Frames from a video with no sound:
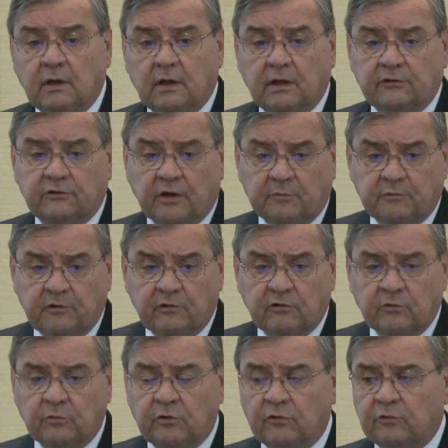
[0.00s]
uh,
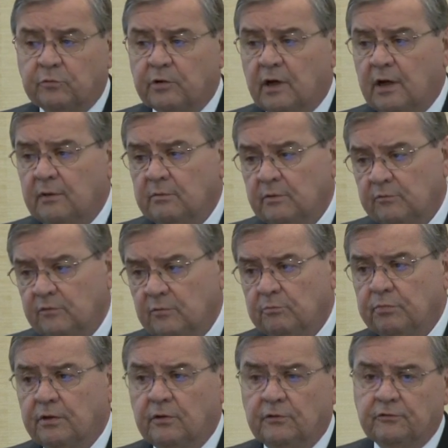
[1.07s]
substance abuse problems,
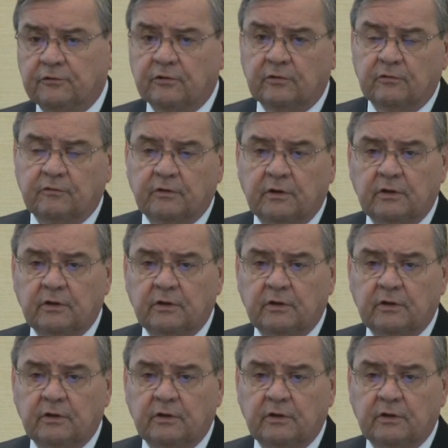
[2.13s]
impulsive,